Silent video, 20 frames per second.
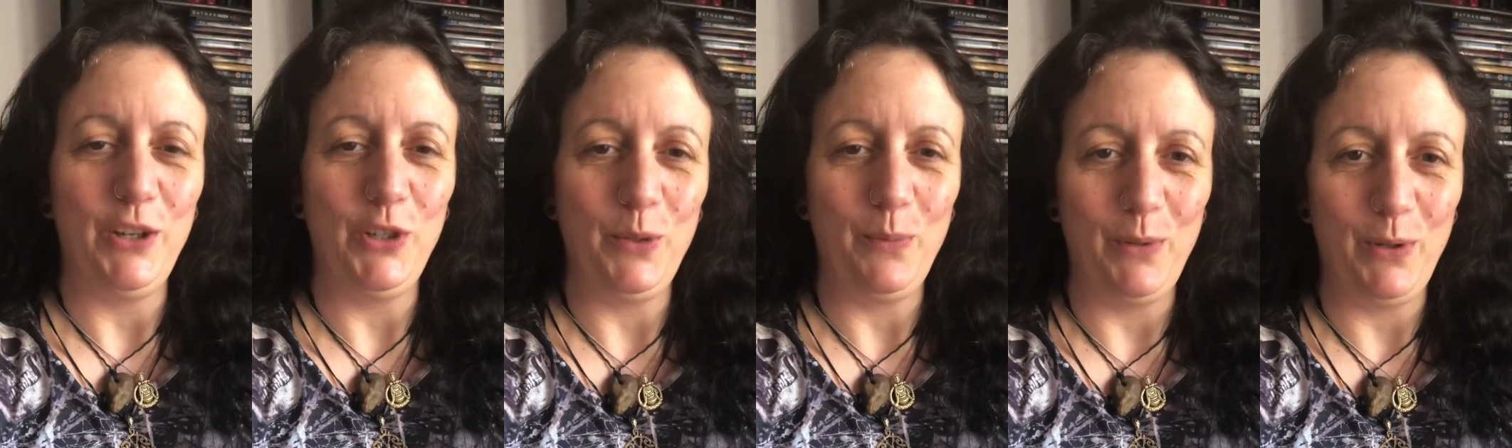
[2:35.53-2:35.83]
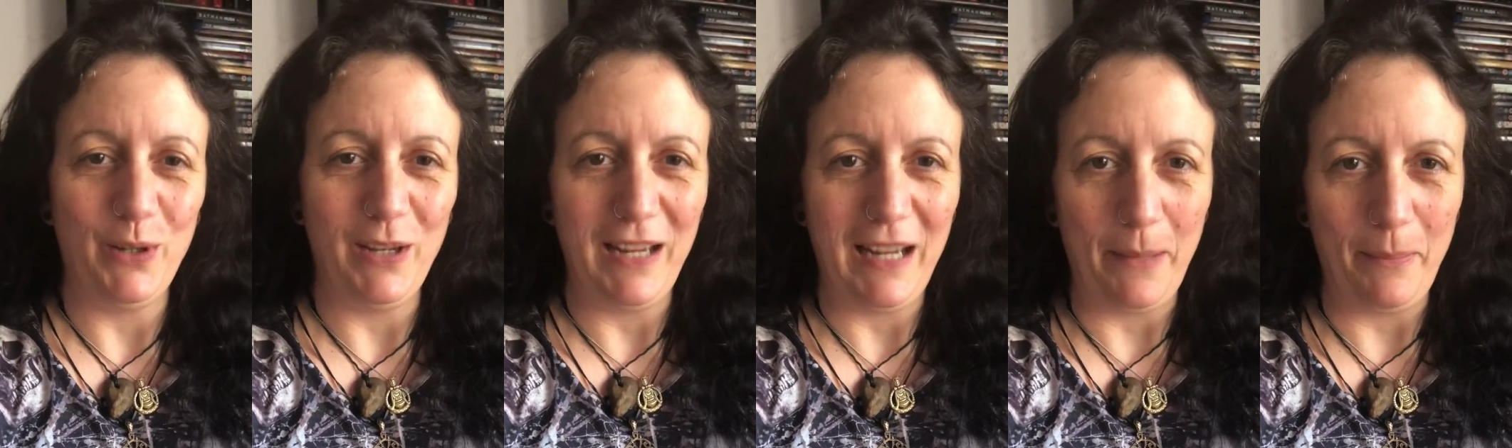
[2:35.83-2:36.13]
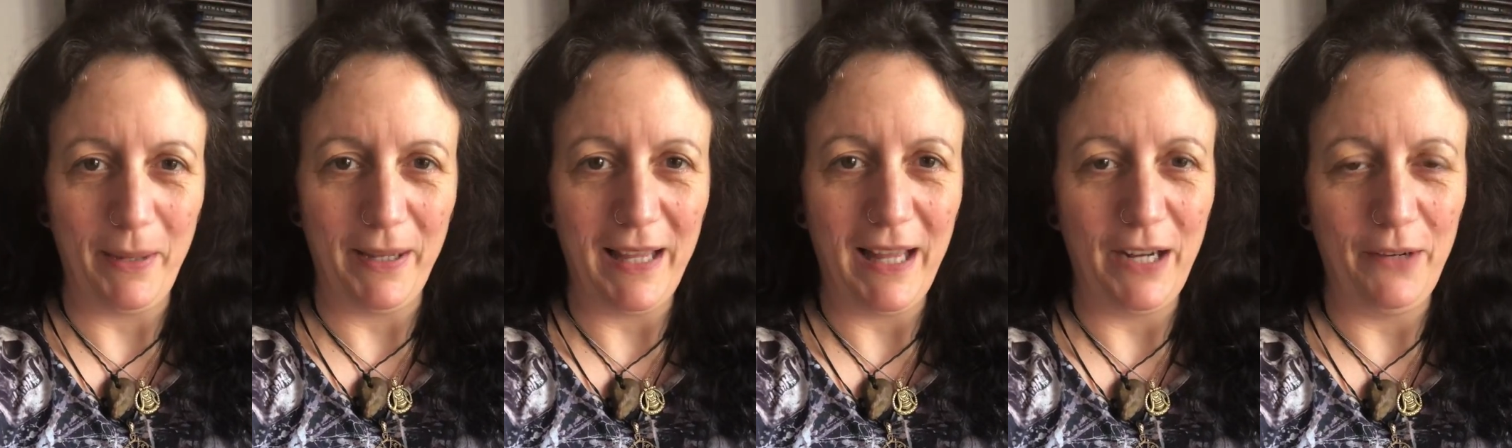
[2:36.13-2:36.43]
I shall be looking
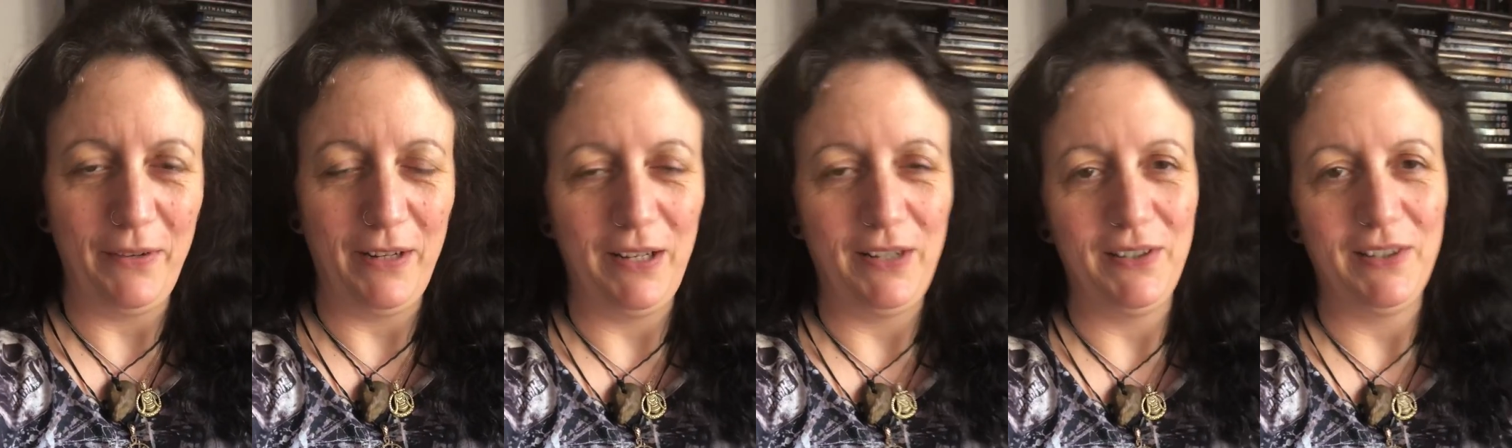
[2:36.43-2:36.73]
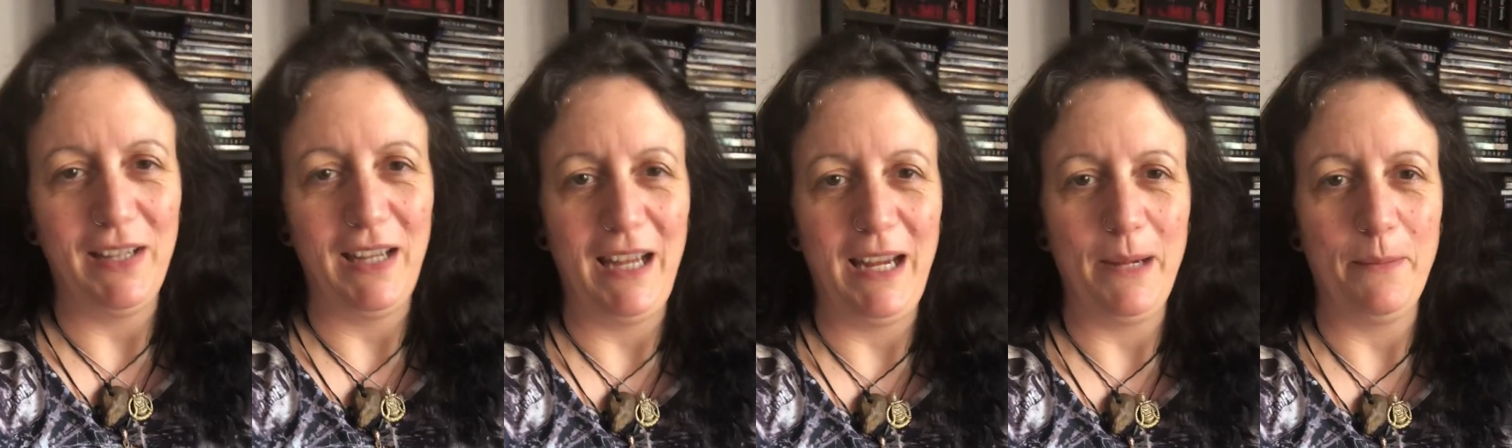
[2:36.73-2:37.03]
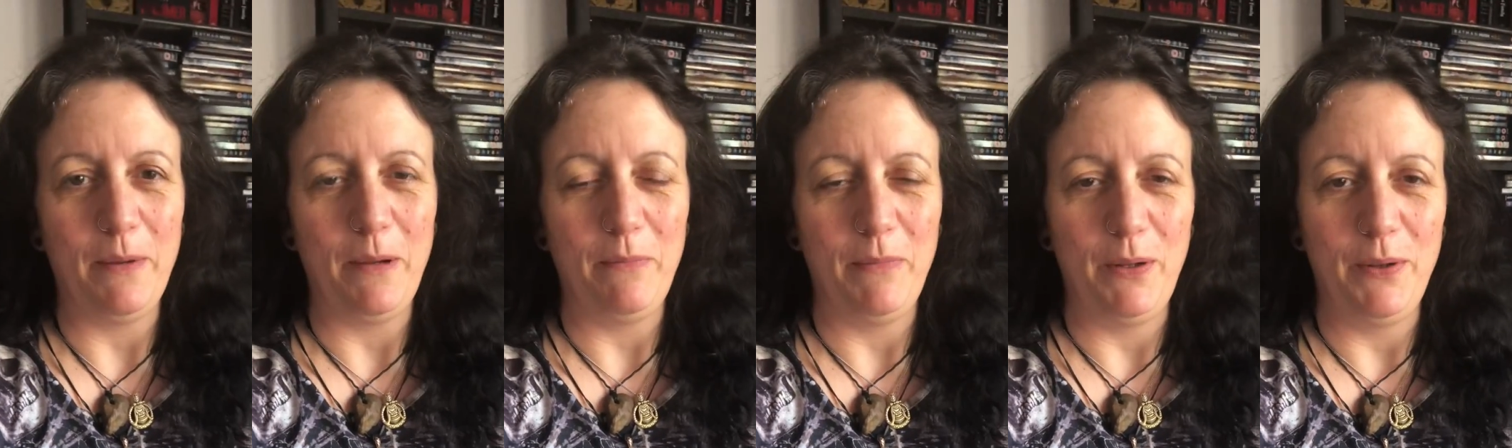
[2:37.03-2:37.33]
at my calorie
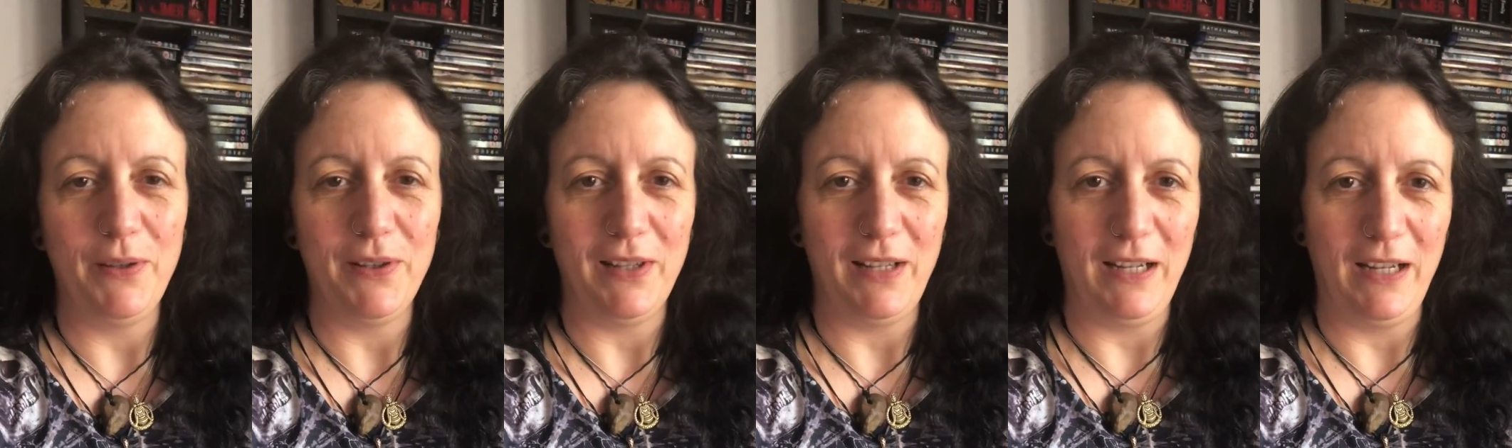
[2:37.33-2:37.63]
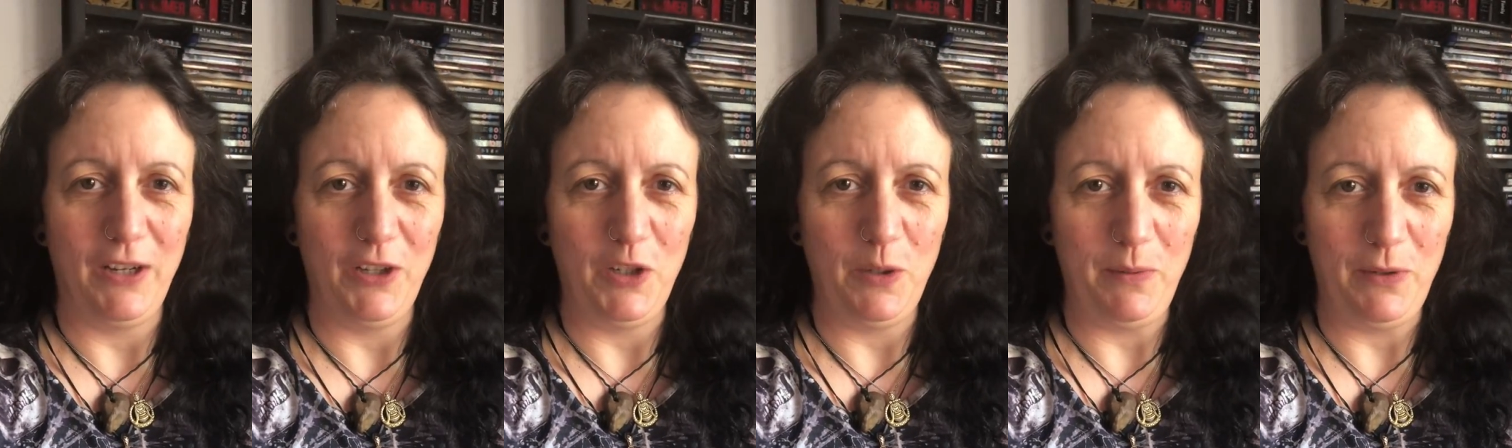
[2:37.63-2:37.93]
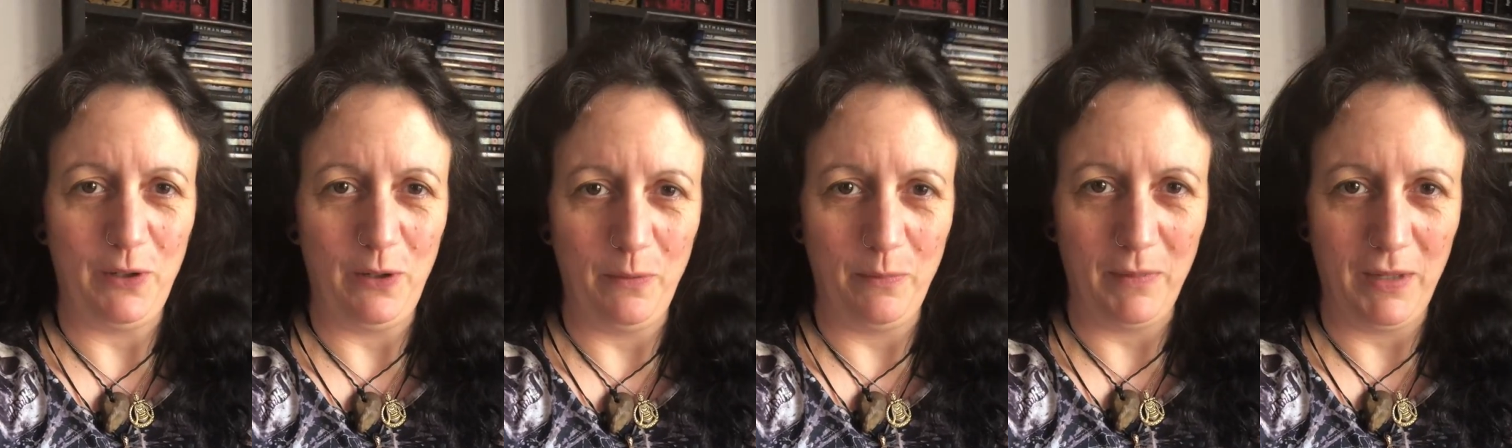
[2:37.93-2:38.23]
intake, but mostly I shall
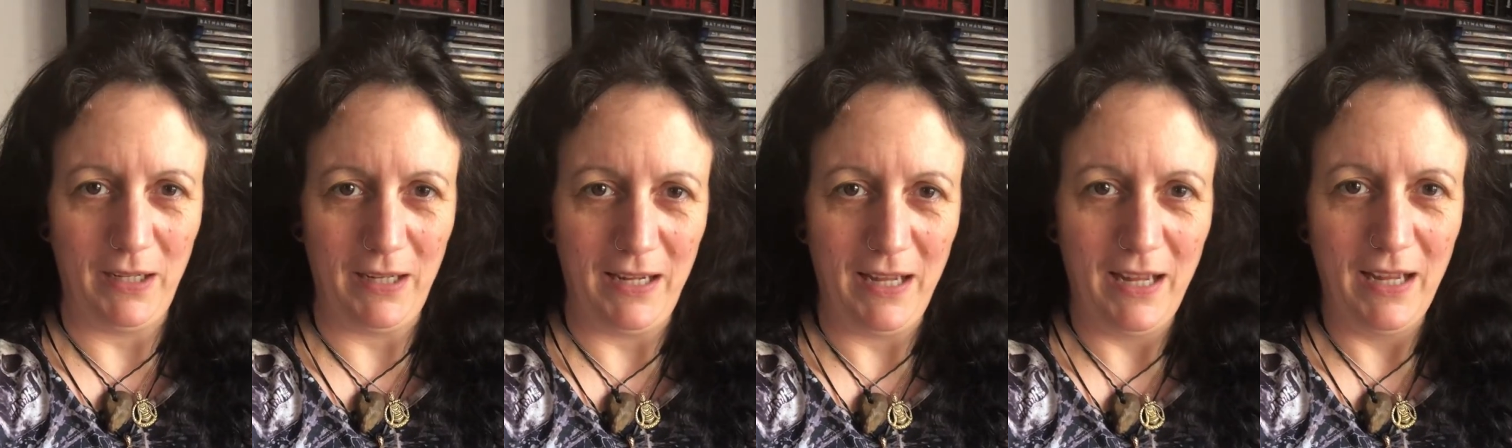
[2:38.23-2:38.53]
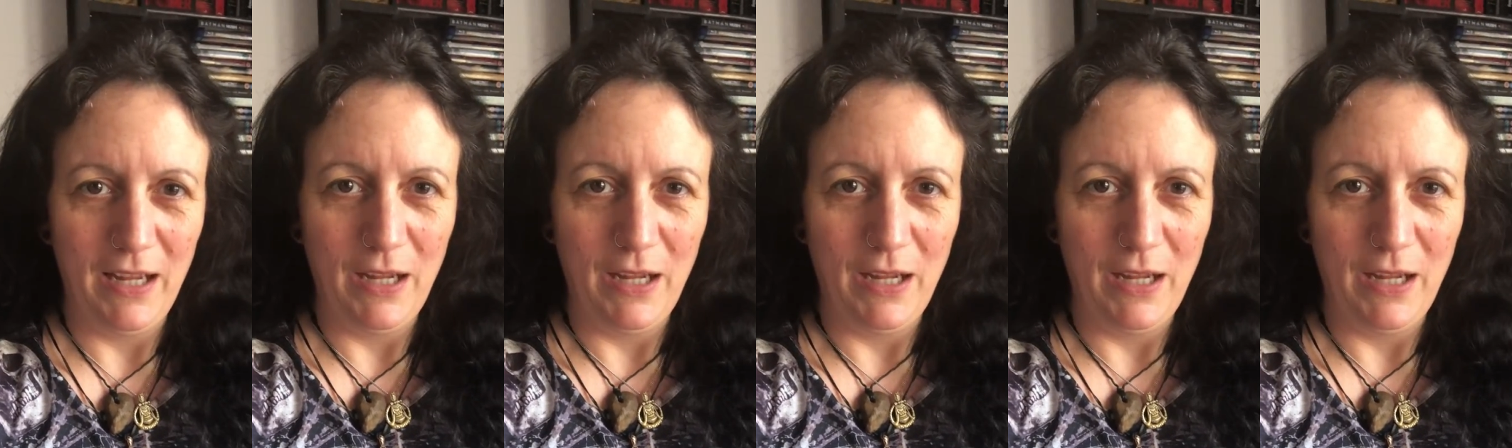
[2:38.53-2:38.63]
be doing my